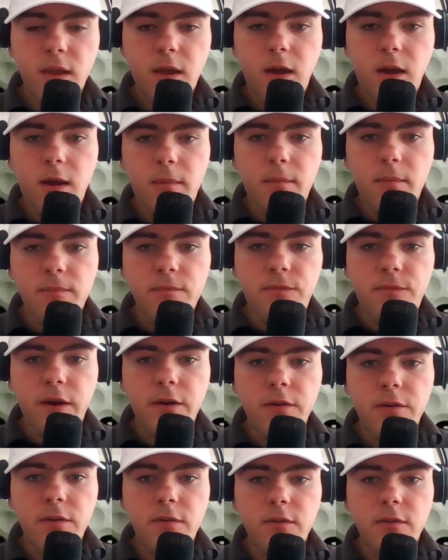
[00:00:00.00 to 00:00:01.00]

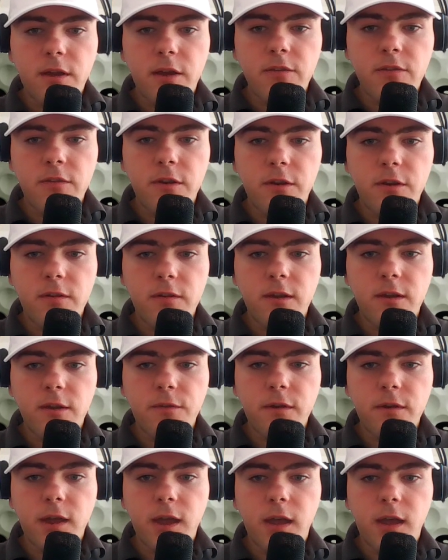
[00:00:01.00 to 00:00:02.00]
finalists last year,
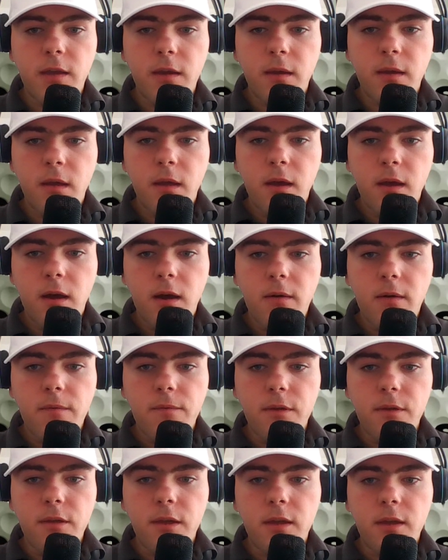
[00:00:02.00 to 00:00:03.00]
except for Kate
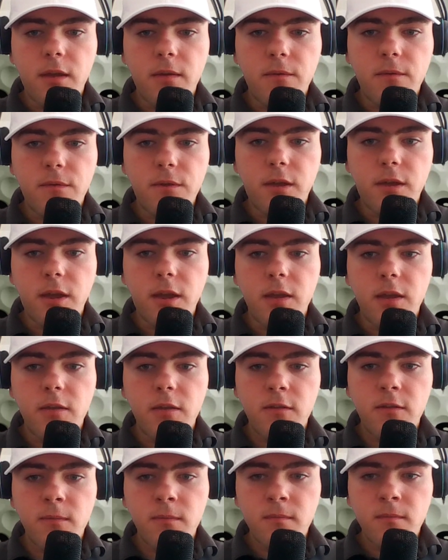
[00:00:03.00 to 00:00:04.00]

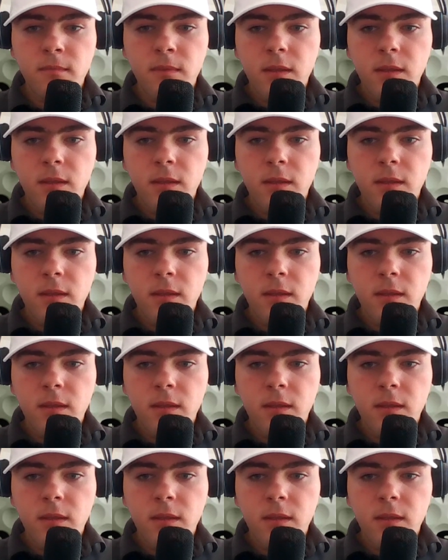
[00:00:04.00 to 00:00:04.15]
Villegas.